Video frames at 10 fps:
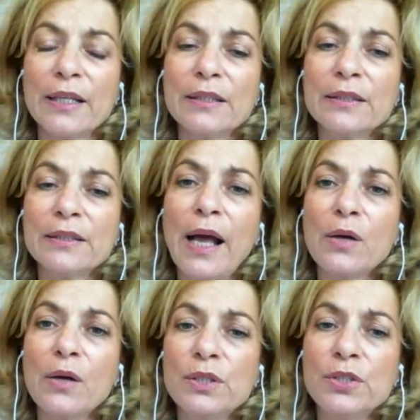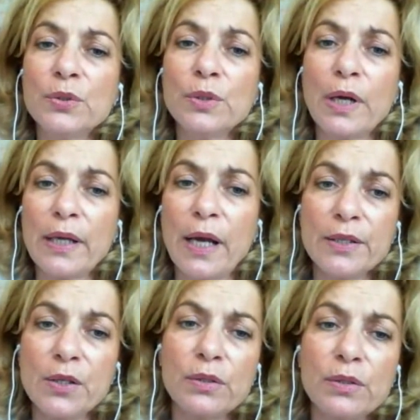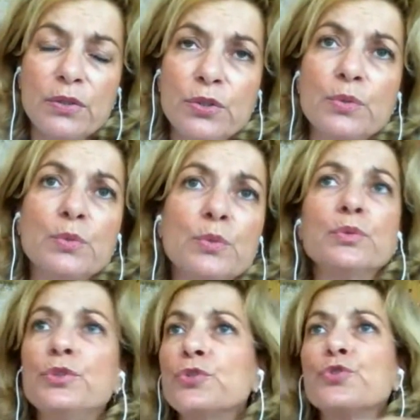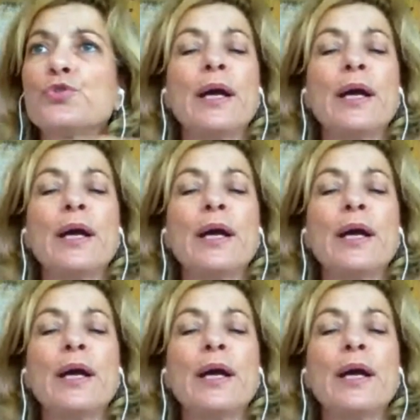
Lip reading: And how did you, I know that you